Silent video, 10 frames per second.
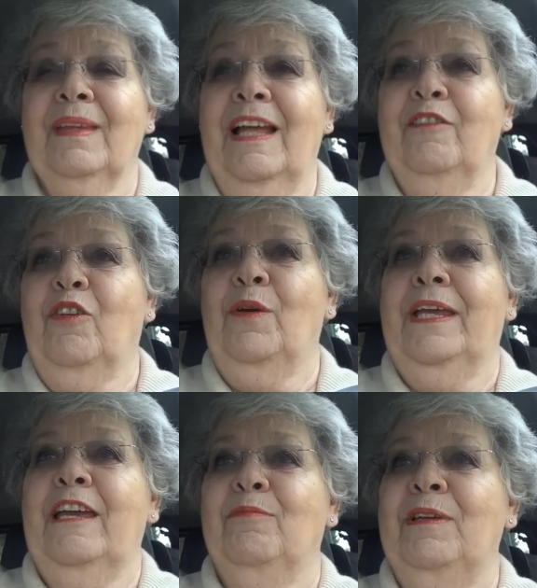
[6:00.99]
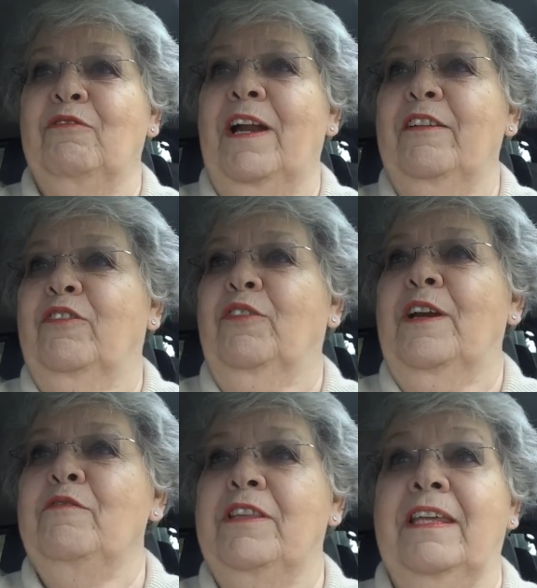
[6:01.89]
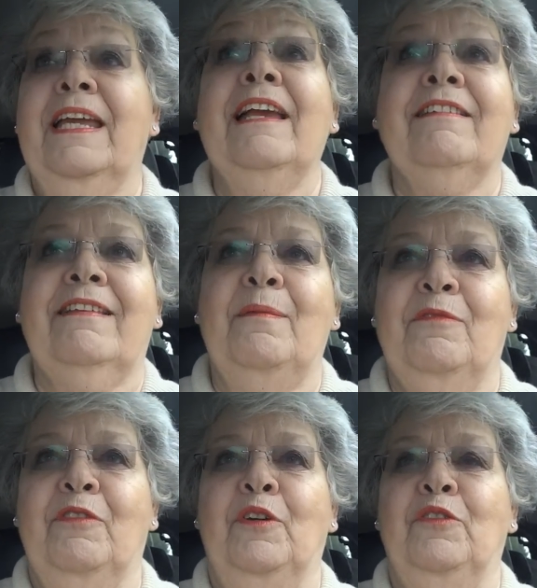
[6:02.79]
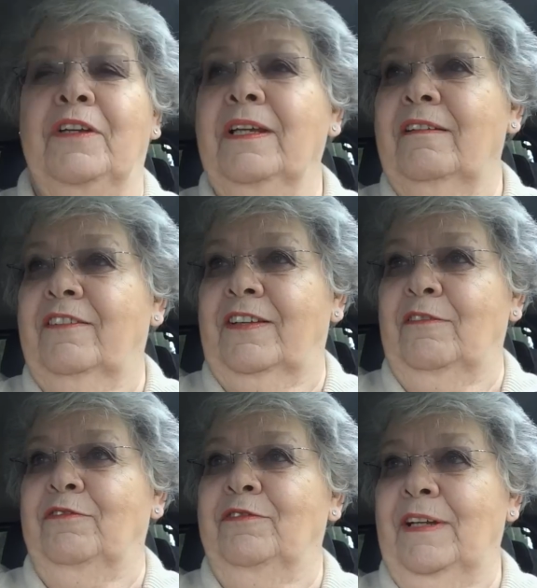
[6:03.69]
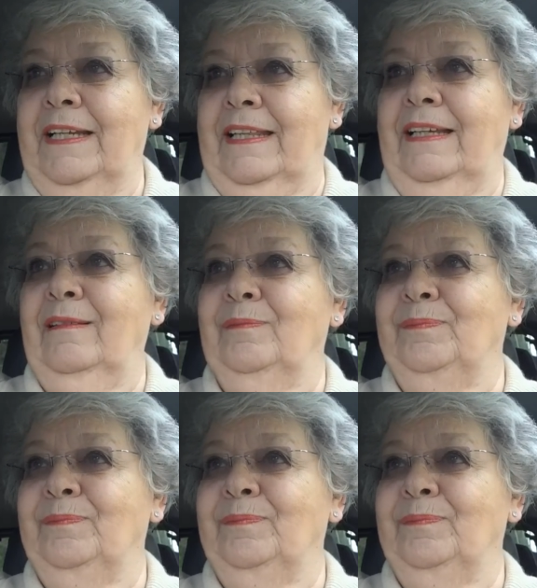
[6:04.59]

And so it gave me rights for everything except voting and stuff like that.